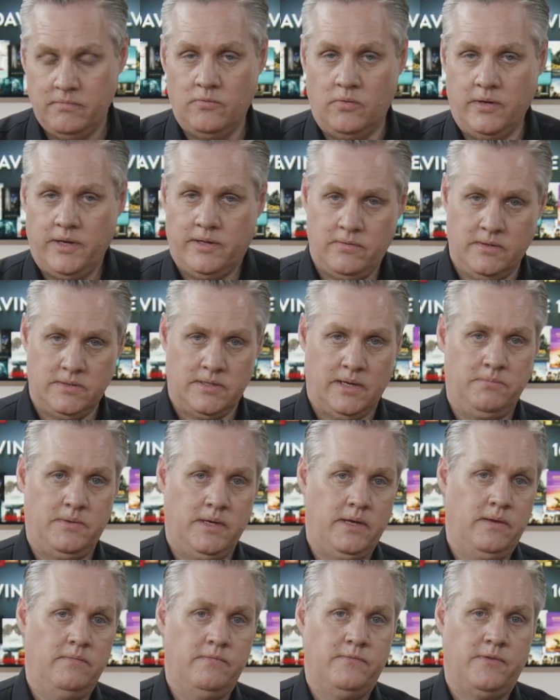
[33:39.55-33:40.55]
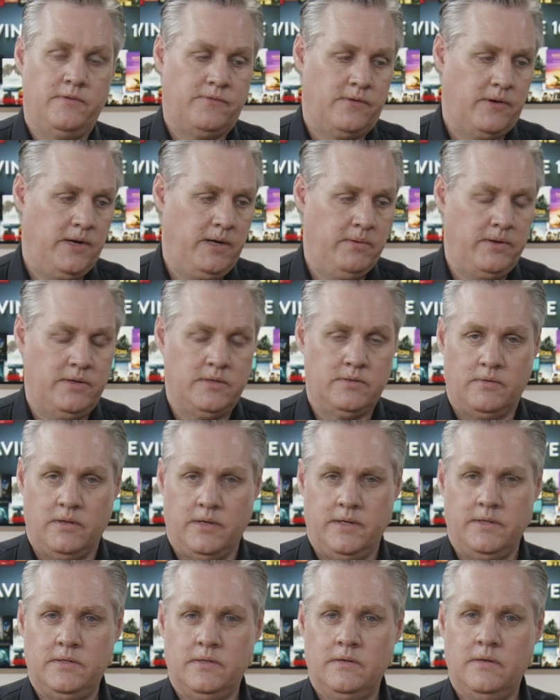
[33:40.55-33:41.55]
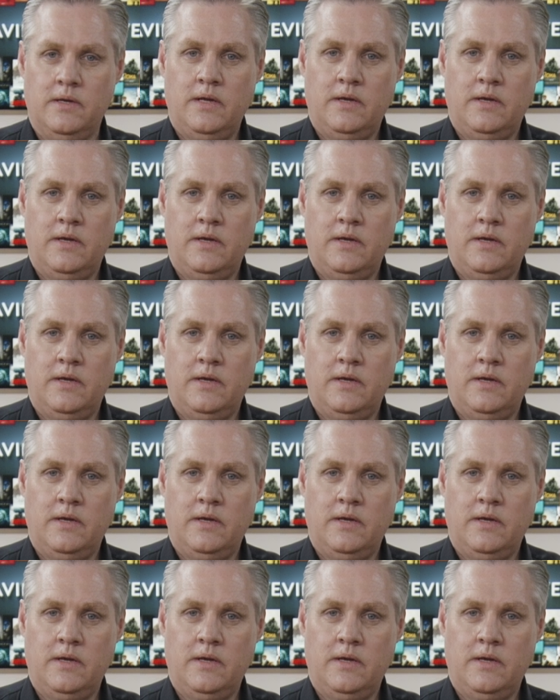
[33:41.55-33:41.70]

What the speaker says: will get this update for free when it's released.